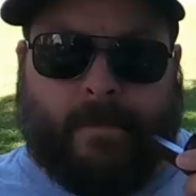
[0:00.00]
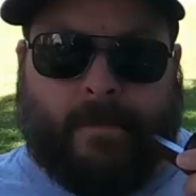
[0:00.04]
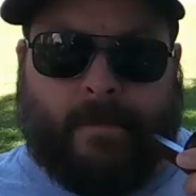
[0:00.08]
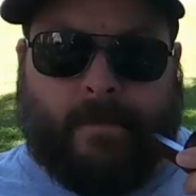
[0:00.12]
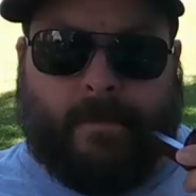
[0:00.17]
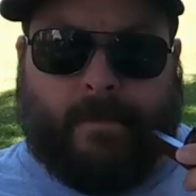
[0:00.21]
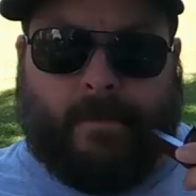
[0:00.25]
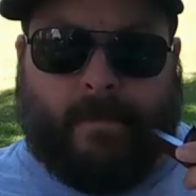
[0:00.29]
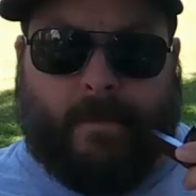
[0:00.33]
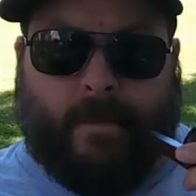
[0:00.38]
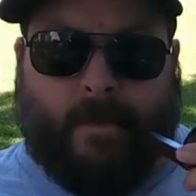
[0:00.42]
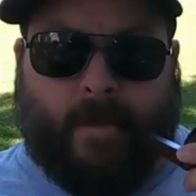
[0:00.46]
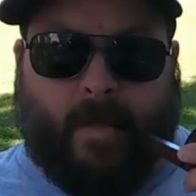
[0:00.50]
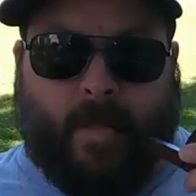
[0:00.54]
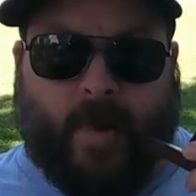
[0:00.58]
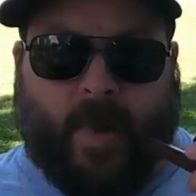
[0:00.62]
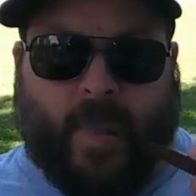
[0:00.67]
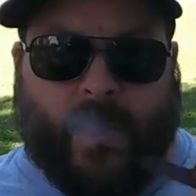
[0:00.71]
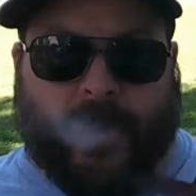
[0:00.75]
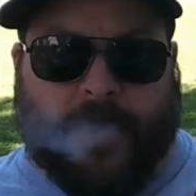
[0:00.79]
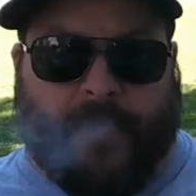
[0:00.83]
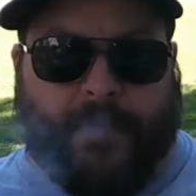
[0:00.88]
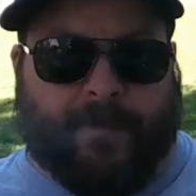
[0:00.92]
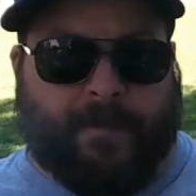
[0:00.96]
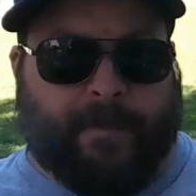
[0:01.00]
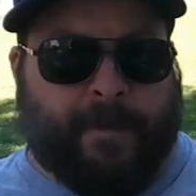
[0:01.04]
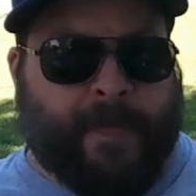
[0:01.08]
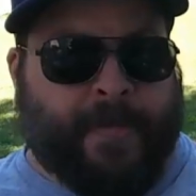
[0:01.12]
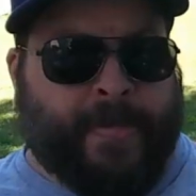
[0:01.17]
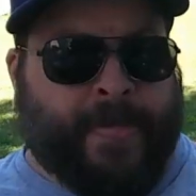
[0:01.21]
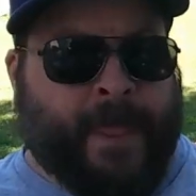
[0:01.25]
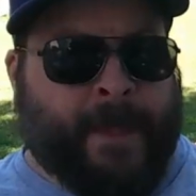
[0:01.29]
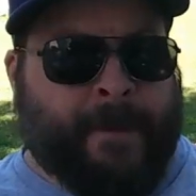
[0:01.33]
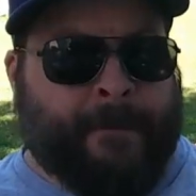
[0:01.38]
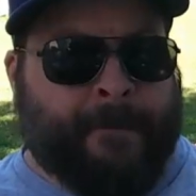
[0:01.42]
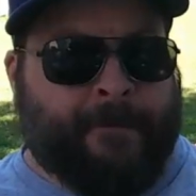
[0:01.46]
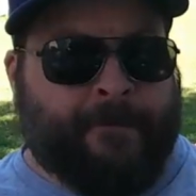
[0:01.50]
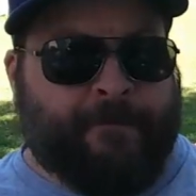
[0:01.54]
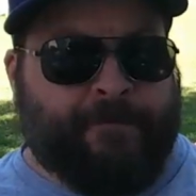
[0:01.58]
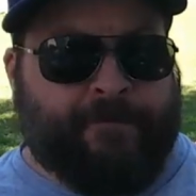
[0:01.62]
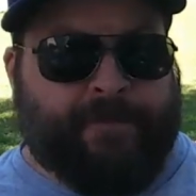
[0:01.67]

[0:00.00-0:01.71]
Nobody speaks.